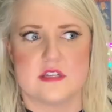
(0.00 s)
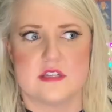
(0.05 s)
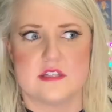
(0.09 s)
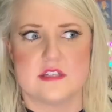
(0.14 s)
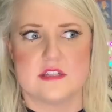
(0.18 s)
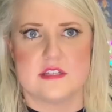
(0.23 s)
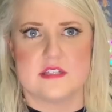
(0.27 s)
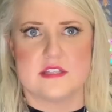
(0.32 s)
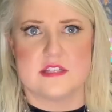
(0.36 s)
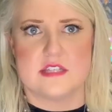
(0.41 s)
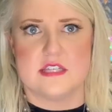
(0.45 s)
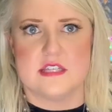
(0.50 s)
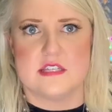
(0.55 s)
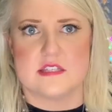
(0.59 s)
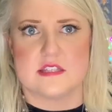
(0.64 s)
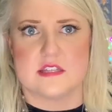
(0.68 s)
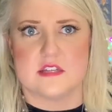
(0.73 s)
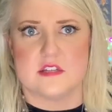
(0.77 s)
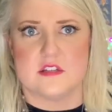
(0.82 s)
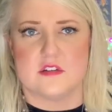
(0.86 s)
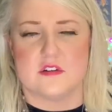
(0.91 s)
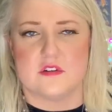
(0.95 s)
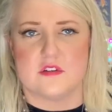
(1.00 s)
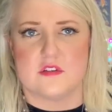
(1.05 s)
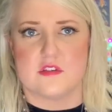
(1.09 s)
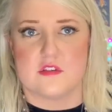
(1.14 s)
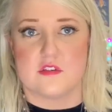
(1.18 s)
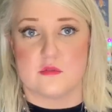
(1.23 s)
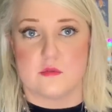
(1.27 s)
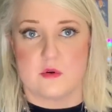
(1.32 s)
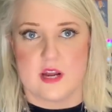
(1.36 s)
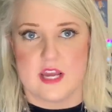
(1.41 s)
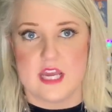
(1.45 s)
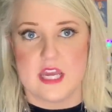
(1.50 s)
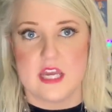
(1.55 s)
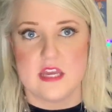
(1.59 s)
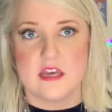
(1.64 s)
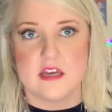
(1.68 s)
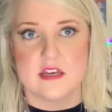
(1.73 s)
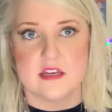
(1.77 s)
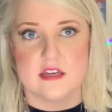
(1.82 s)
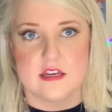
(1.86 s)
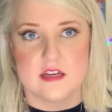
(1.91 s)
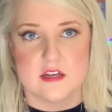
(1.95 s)
season three.
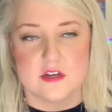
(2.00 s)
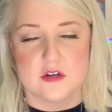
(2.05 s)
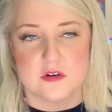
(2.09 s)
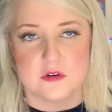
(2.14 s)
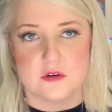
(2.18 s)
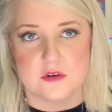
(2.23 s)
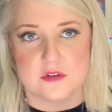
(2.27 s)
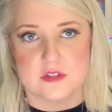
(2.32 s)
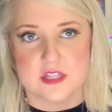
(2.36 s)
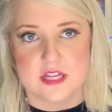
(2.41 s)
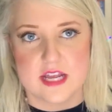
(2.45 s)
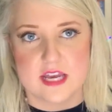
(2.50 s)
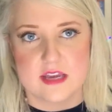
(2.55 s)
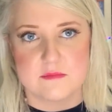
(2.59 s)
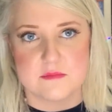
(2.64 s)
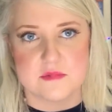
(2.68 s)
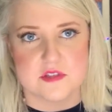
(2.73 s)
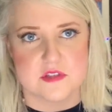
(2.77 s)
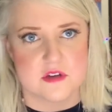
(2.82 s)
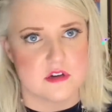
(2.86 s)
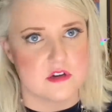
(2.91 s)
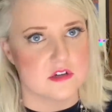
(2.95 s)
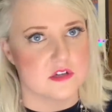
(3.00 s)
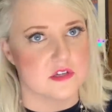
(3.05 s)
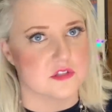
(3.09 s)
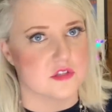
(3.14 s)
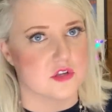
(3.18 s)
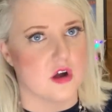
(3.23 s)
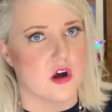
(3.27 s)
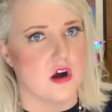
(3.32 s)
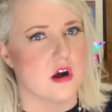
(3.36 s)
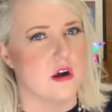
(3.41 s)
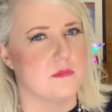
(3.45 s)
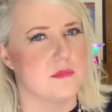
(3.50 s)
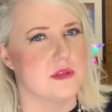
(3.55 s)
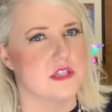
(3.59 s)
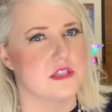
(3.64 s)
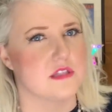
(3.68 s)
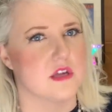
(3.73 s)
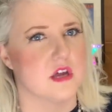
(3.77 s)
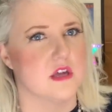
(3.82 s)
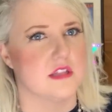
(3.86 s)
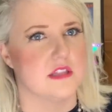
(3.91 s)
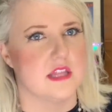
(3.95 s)
All the names are because
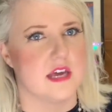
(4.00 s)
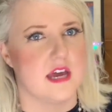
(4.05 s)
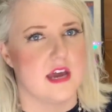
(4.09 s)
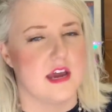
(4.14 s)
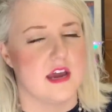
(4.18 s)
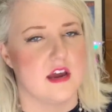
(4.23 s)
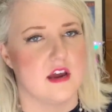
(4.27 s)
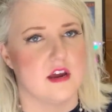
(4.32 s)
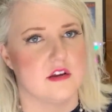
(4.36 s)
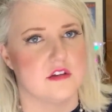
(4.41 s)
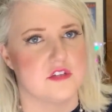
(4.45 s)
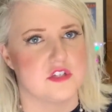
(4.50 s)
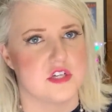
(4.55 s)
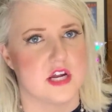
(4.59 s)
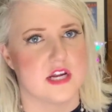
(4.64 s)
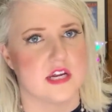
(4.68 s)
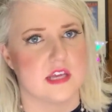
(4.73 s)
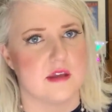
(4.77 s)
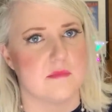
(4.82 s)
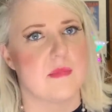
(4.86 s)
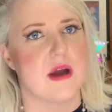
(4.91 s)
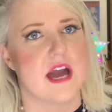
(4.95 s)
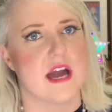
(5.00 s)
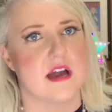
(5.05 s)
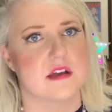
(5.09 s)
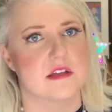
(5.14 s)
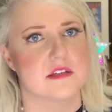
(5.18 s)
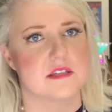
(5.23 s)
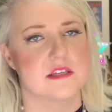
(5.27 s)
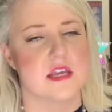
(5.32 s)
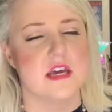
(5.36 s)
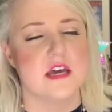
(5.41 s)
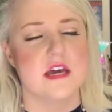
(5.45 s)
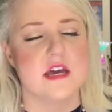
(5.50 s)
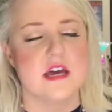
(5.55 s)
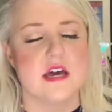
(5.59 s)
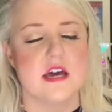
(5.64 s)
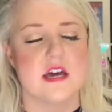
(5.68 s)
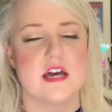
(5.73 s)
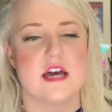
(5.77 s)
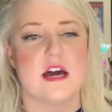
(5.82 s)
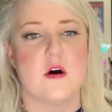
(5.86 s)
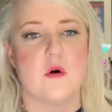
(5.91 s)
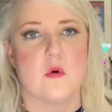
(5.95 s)
Carmen's on there, Jenny, Max,
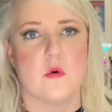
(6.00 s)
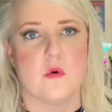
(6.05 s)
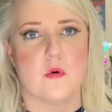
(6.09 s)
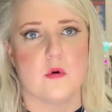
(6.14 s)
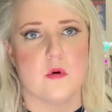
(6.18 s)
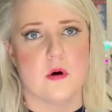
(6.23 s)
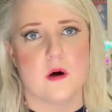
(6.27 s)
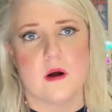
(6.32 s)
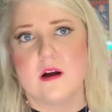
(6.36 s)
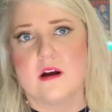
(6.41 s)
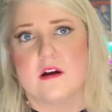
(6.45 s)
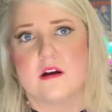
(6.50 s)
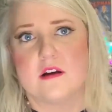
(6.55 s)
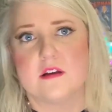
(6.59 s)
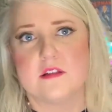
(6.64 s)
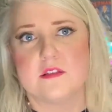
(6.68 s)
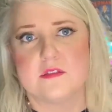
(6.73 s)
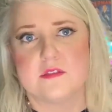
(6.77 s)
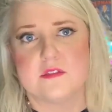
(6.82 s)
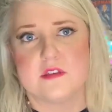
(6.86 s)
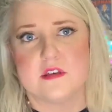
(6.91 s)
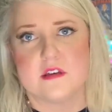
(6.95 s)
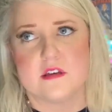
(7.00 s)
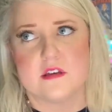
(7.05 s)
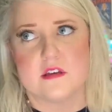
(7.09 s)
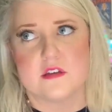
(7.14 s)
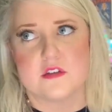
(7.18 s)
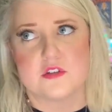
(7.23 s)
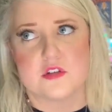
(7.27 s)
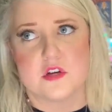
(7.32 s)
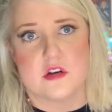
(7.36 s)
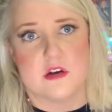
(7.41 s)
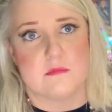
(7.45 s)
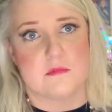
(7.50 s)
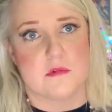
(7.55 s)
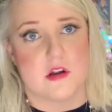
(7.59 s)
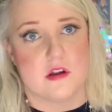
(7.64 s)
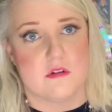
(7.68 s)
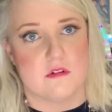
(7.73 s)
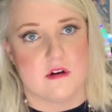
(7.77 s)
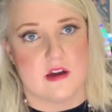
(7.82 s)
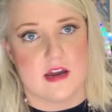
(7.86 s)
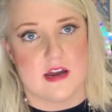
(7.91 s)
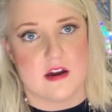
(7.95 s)
or the shirt I'm going
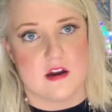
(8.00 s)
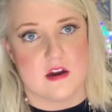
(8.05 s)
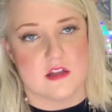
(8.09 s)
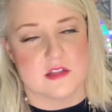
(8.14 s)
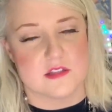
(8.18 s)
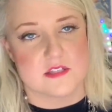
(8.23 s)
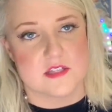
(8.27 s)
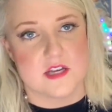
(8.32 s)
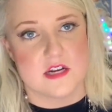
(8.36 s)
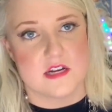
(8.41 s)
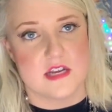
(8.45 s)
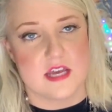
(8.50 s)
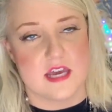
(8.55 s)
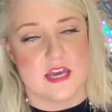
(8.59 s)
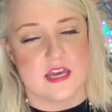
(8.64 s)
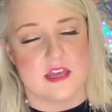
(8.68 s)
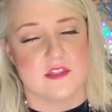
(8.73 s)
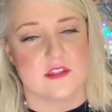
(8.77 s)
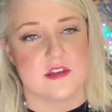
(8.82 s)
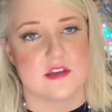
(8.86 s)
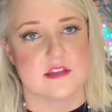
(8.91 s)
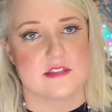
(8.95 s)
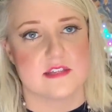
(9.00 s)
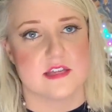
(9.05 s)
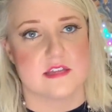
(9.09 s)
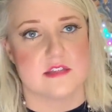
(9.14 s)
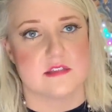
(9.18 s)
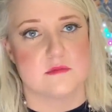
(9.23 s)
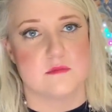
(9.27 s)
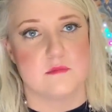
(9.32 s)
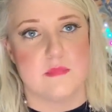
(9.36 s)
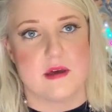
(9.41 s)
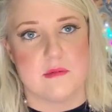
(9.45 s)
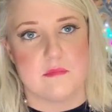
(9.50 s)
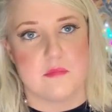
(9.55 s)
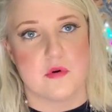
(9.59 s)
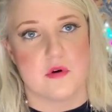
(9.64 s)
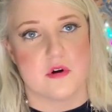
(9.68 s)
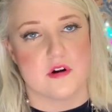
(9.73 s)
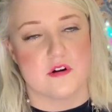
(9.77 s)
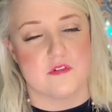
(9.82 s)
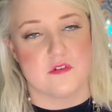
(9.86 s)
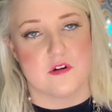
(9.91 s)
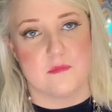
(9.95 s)
to wear on Sunday that says Bette
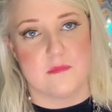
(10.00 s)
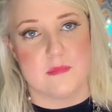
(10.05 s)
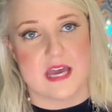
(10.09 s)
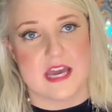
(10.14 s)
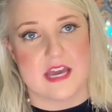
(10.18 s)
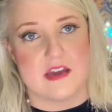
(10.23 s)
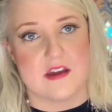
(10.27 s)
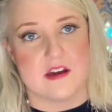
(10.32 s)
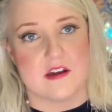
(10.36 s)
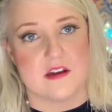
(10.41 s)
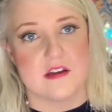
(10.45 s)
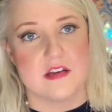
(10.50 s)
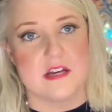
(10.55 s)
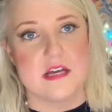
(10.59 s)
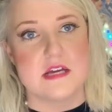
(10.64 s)
Porter for Mayor.